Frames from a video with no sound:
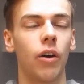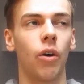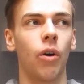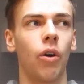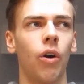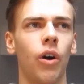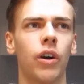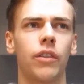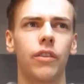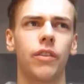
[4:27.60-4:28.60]

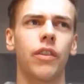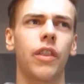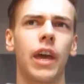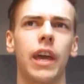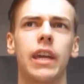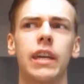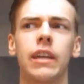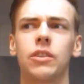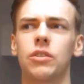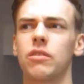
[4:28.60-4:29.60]
or
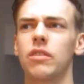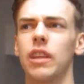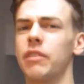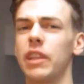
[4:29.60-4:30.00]
if